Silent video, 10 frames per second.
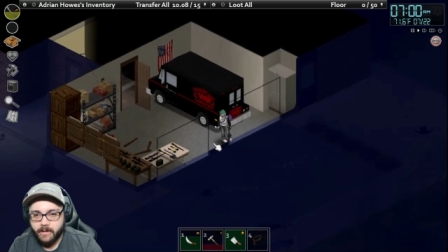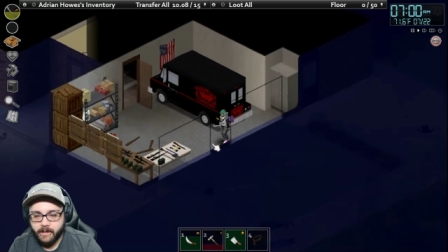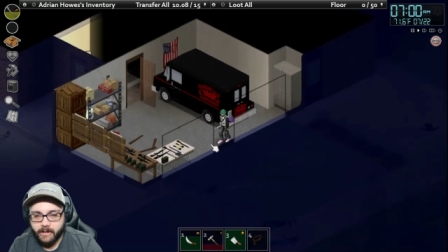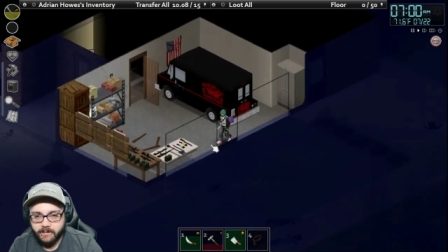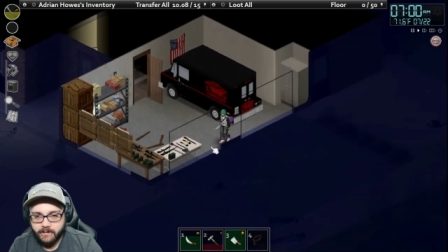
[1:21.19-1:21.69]

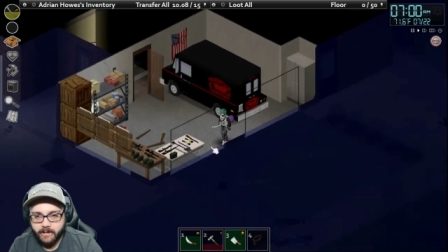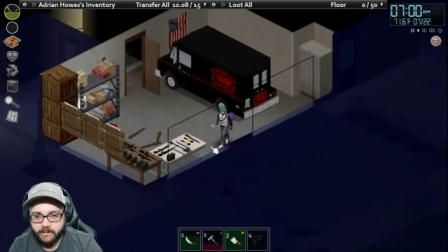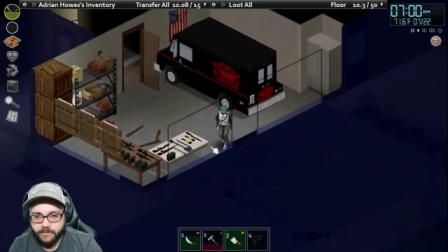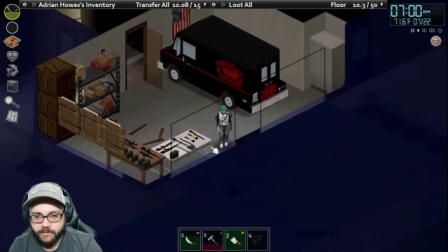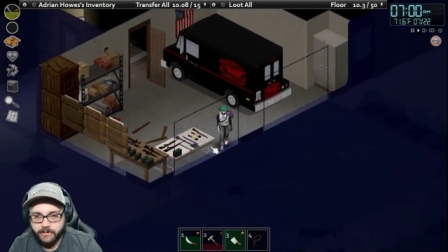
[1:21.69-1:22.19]
I had to
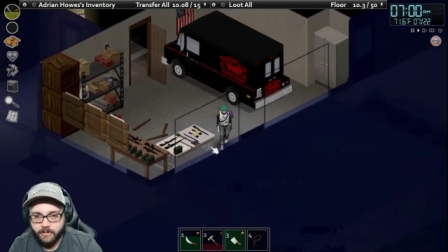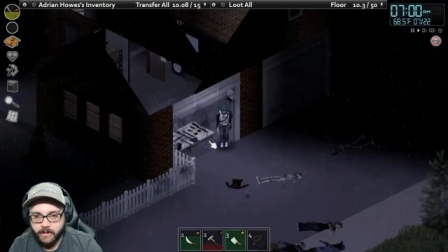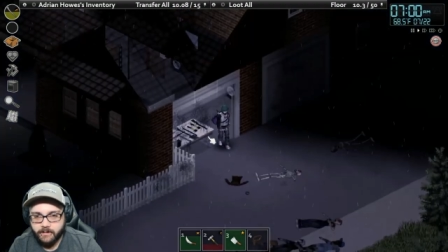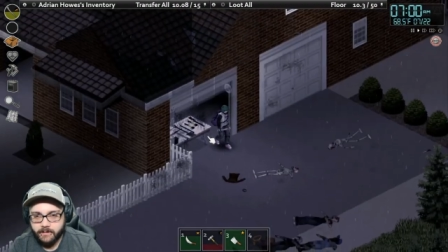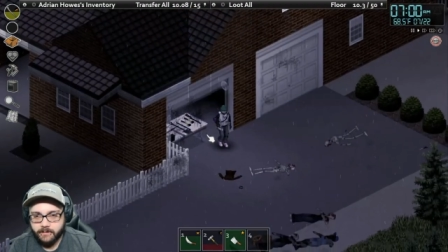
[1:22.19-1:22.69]
actually go
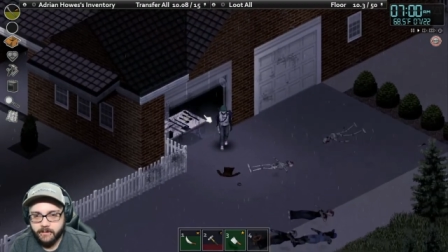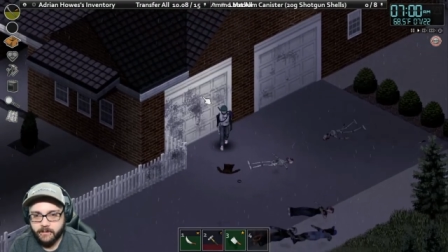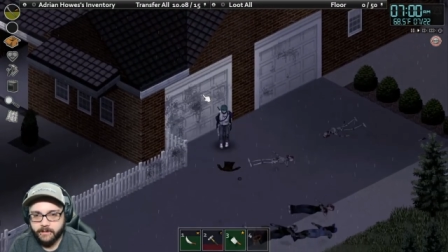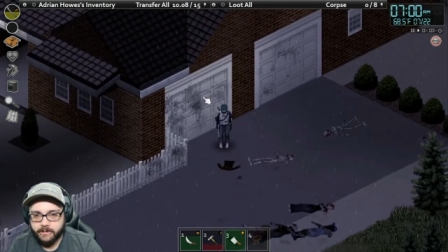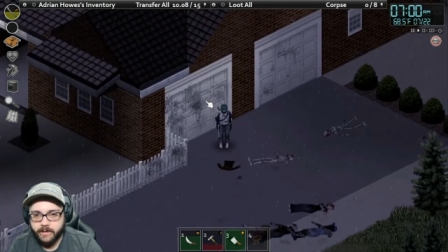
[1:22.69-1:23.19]
out and
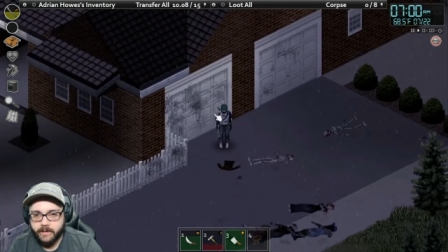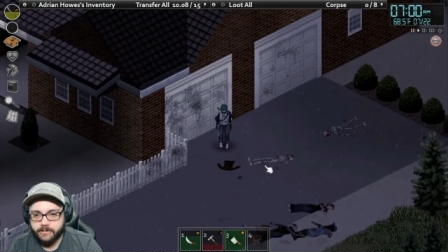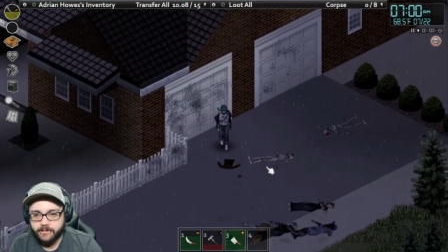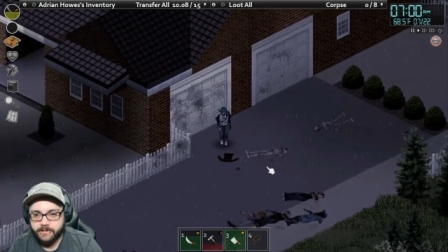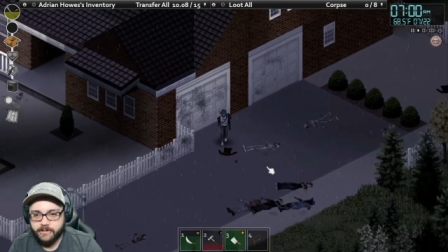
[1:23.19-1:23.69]
collect
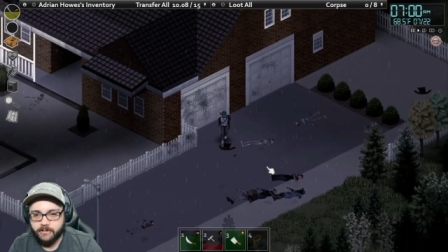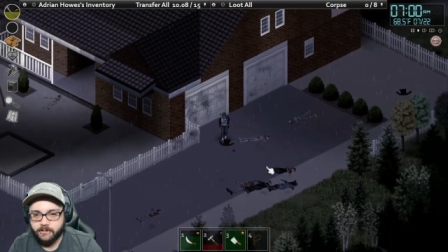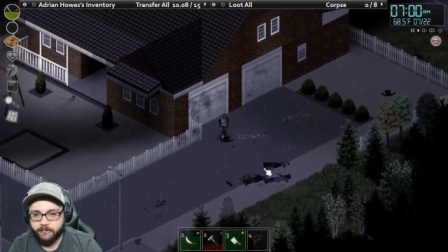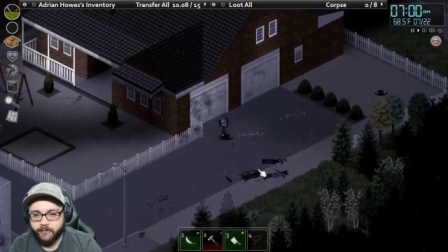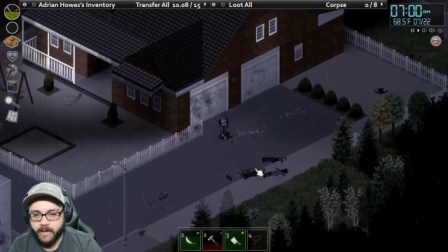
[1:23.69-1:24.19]
nails the
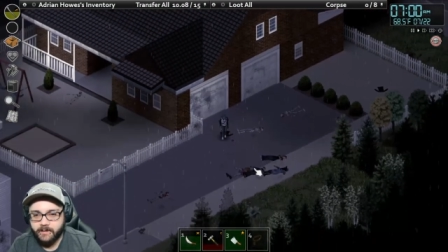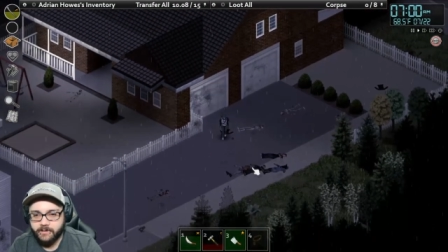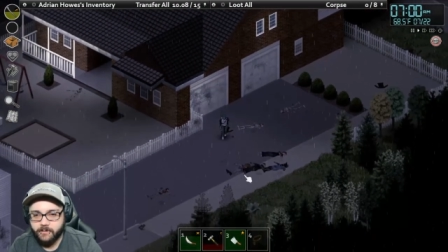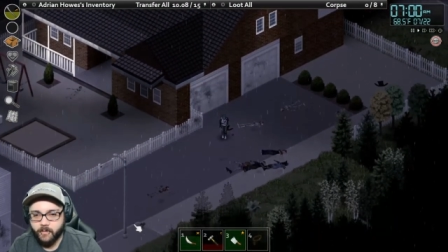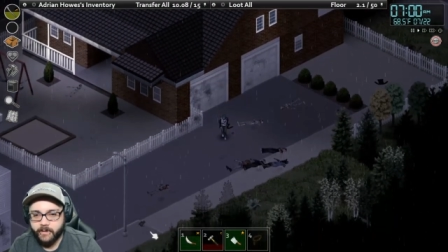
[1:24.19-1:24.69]

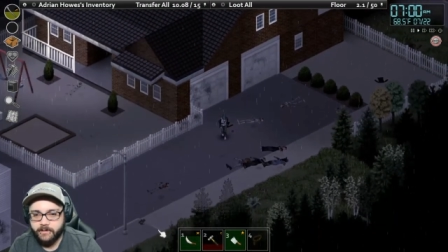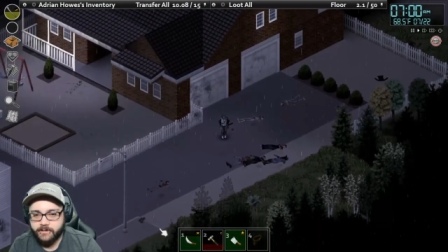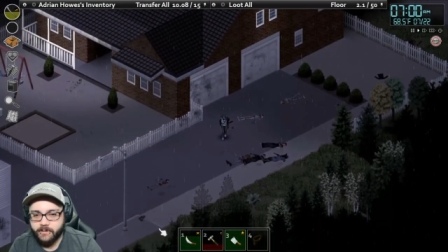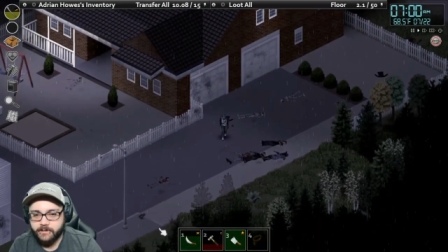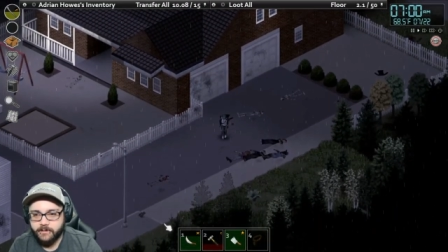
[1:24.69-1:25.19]
old-fashioned way,
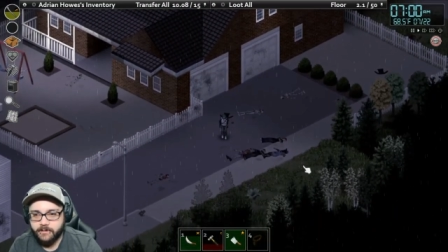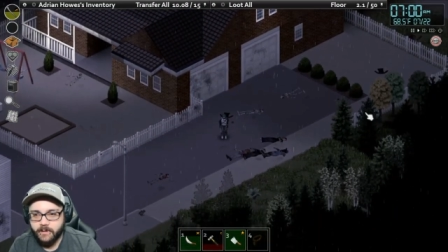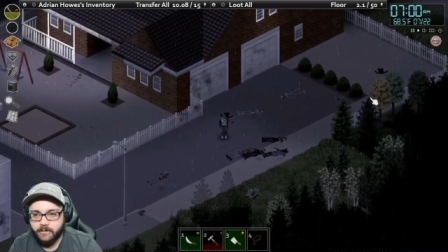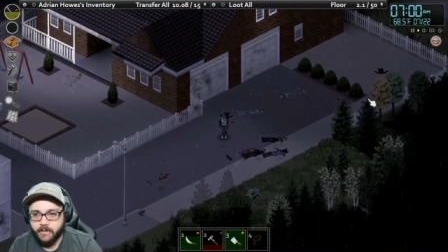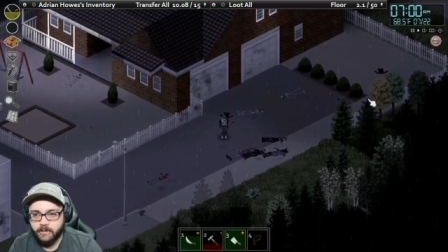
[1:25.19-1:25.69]
so I took
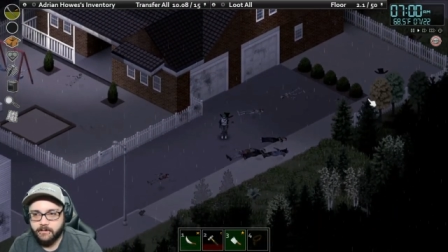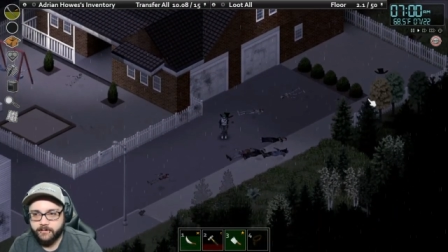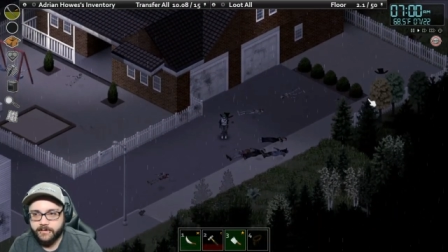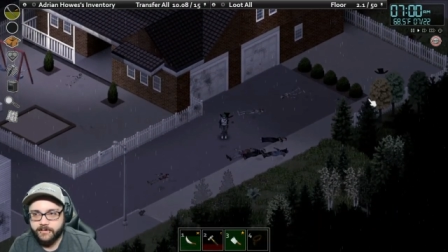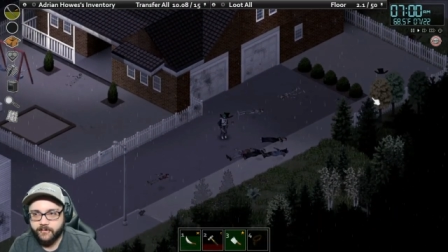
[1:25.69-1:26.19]
down all
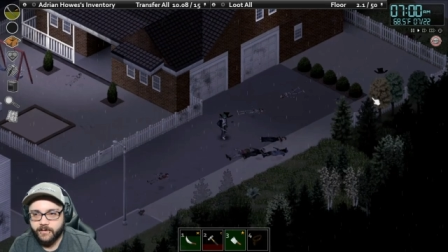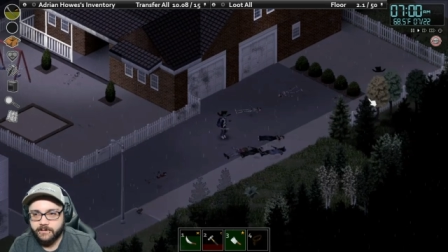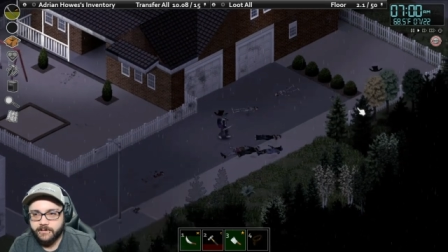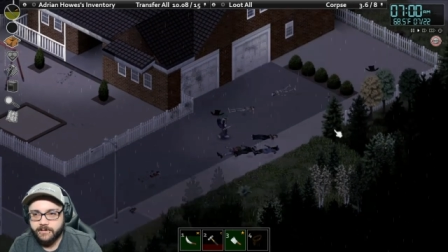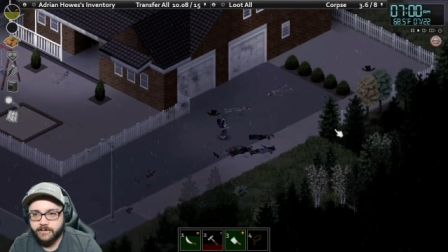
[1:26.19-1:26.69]
of this
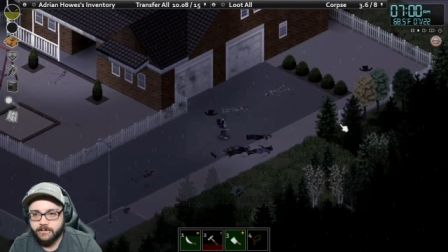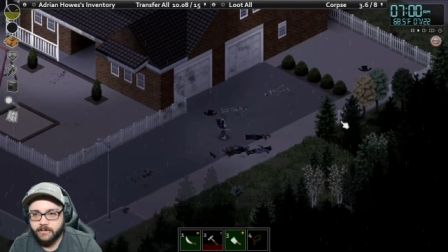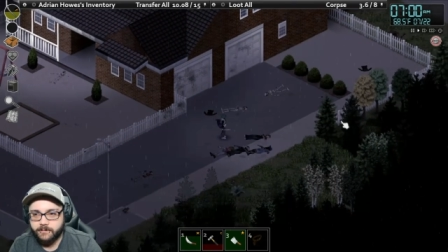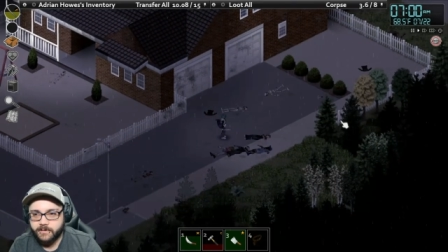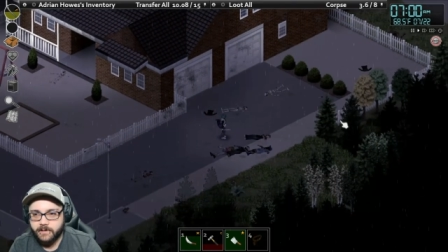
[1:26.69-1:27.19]
fence
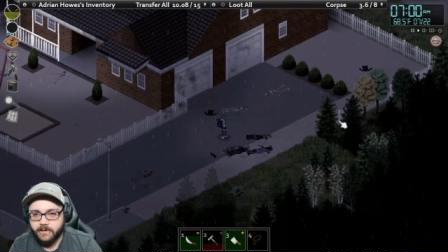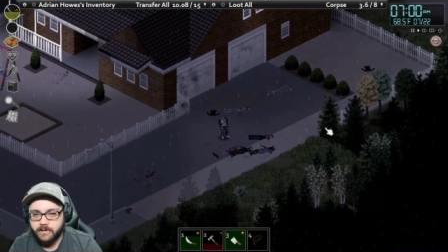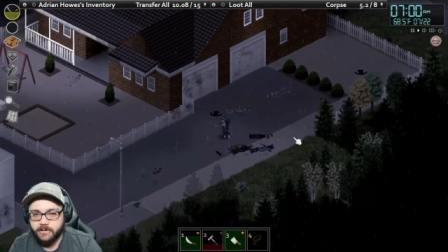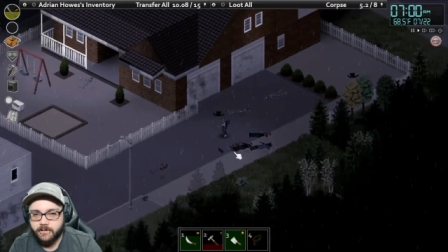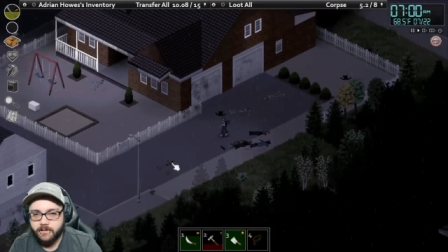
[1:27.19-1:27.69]
up to
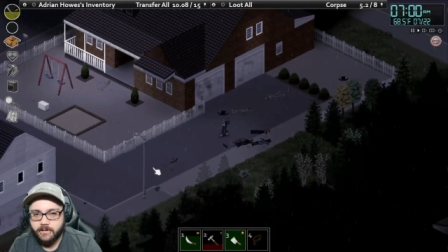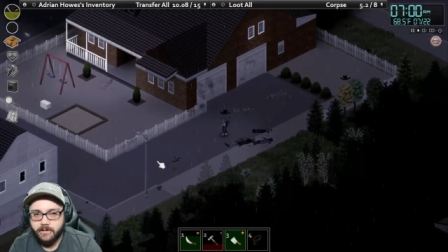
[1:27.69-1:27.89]
here,